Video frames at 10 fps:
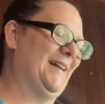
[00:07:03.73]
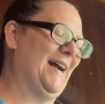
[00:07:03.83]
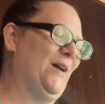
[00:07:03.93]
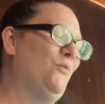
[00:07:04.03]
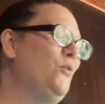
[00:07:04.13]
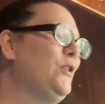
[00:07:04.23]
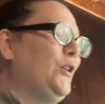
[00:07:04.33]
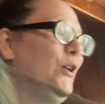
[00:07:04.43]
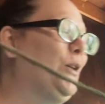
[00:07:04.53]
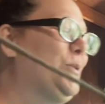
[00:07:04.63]
I want to
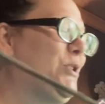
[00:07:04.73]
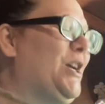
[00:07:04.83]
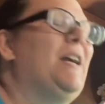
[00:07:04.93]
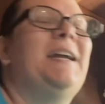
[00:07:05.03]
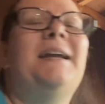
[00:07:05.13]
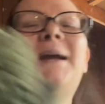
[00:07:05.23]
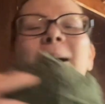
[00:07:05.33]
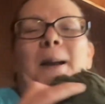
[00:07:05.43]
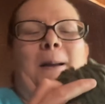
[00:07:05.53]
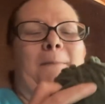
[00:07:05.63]
crochet,
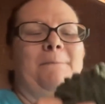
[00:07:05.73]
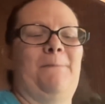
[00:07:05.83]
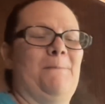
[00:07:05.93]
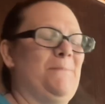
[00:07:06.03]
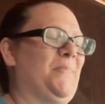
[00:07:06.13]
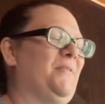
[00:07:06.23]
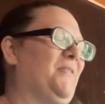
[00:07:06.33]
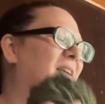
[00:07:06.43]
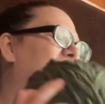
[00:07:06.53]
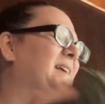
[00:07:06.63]
but
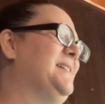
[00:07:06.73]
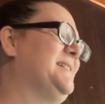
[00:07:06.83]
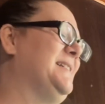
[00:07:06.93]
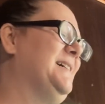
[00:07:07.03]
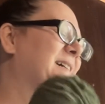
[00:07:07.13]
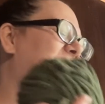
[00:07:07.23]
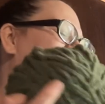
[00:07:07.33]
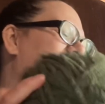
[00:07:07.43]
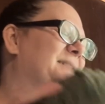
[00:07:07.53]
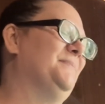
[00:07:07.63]
then it's
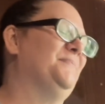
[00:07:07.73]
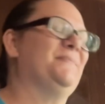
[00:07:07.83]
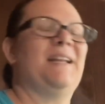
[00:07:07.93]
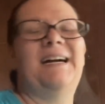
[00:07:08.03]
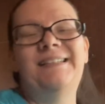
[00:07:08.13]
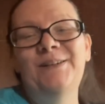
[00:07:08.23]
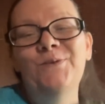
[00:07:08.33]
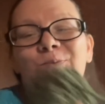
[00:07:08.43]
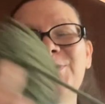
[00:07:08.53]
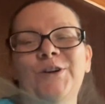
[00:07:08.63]
like, I don't want to